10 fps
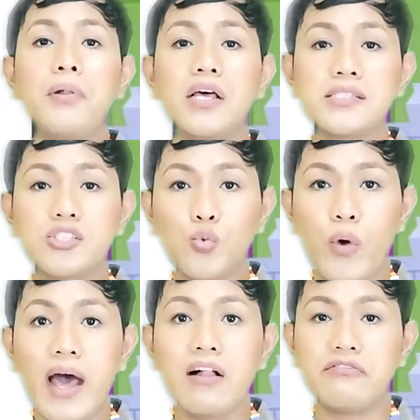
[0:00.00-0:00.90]
plus
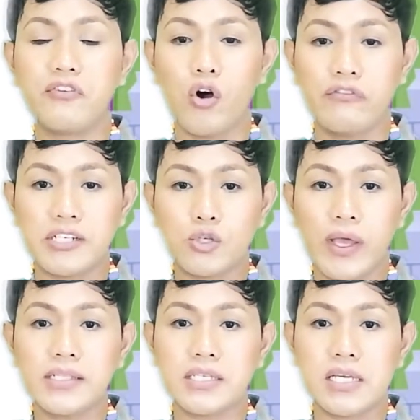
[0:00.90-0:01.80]
12 over
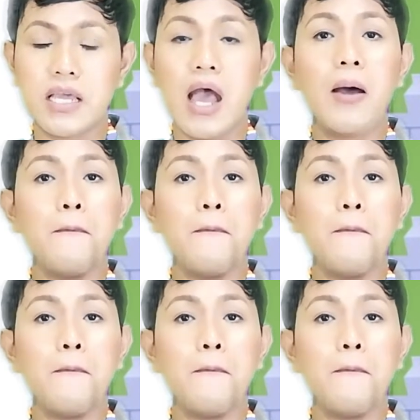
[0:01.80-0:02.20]
20